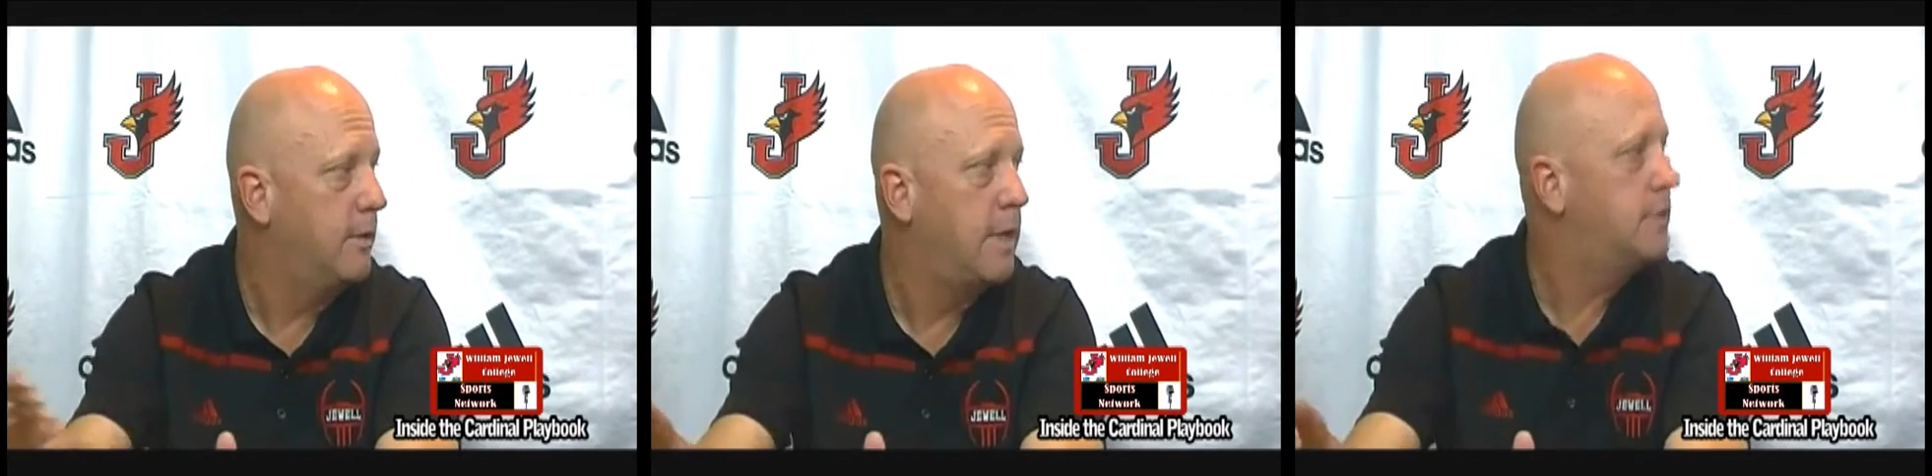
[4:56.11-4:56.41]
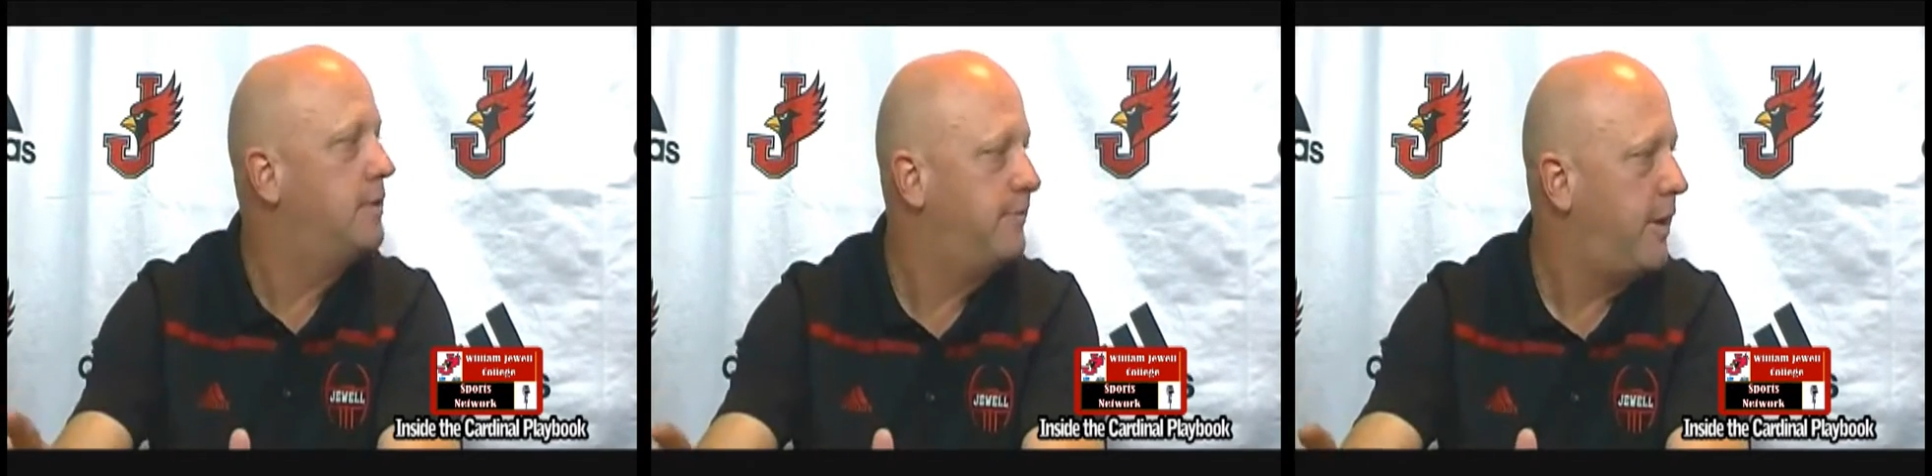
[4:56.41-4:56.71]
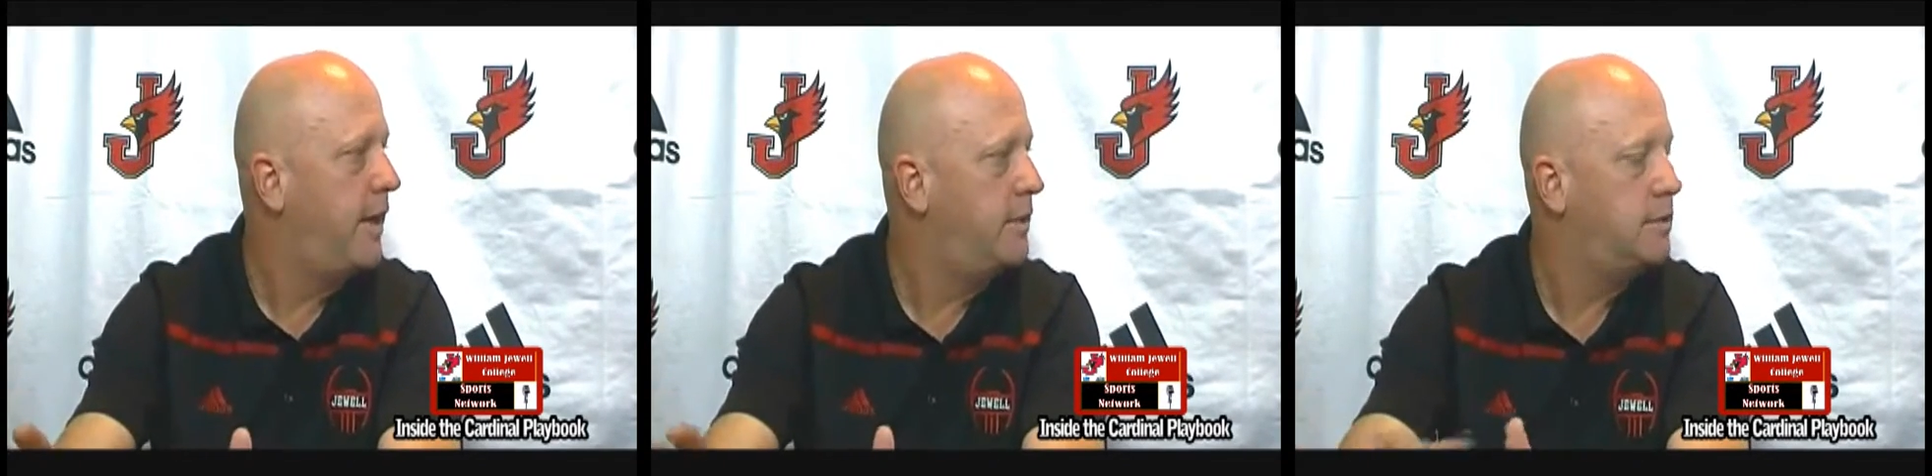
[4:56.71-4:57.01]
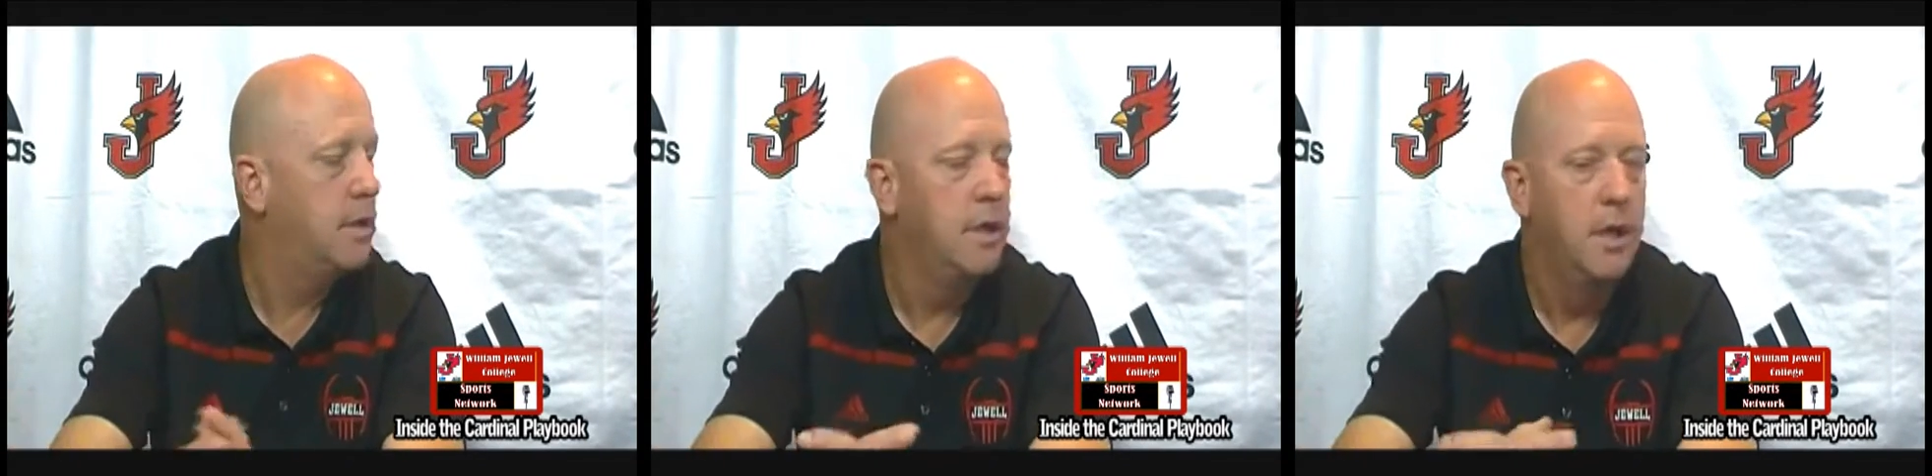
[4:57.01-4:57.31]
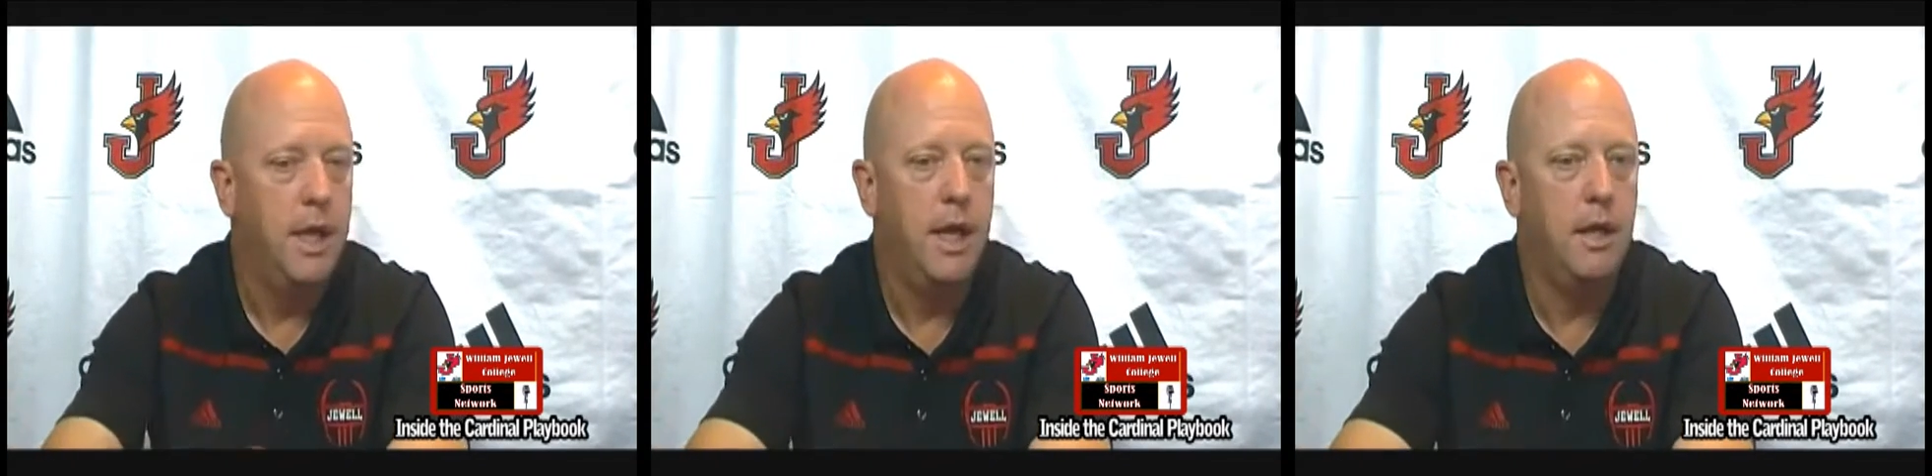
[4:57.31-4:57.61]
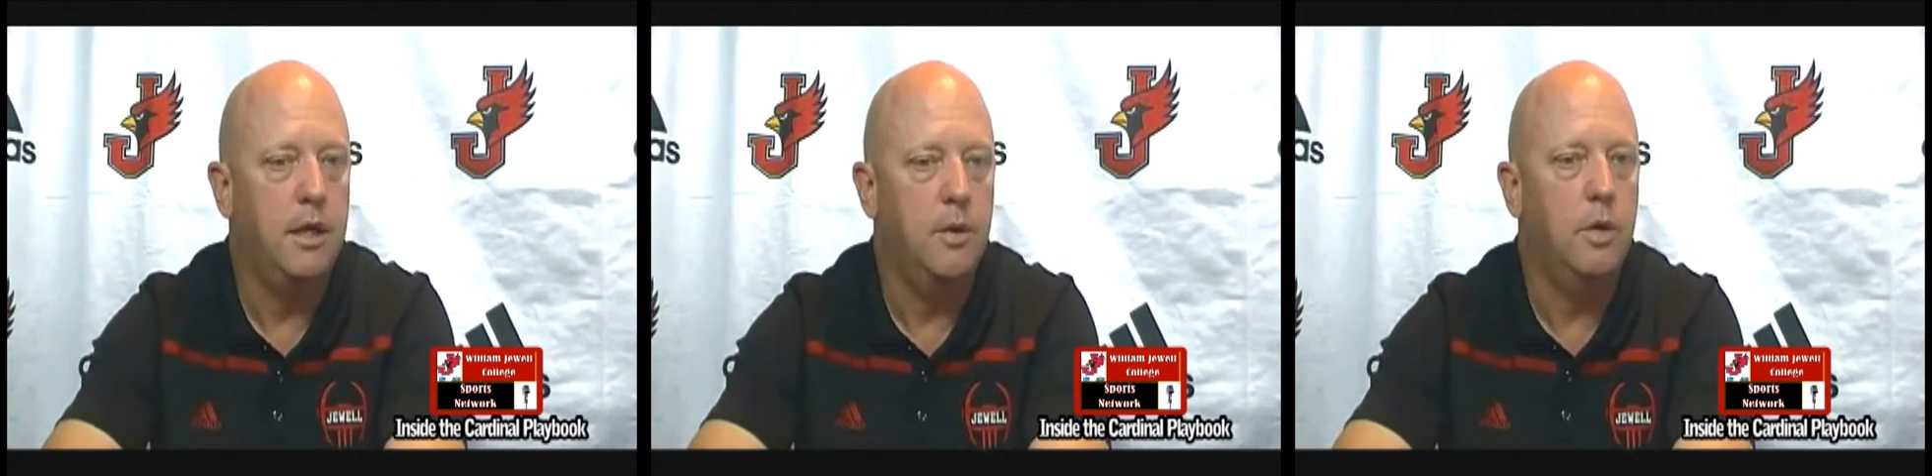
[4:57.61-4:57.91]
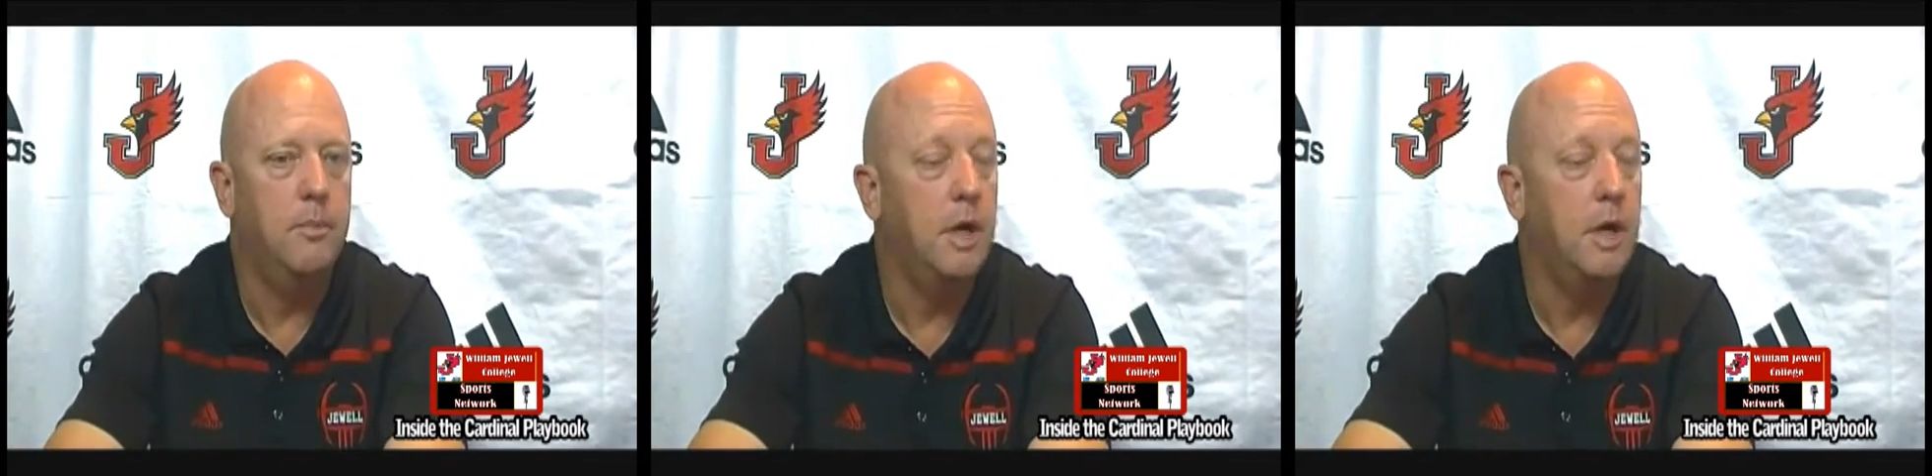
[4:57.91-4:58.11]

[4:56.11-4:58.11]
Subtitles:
A record doesn't define us, and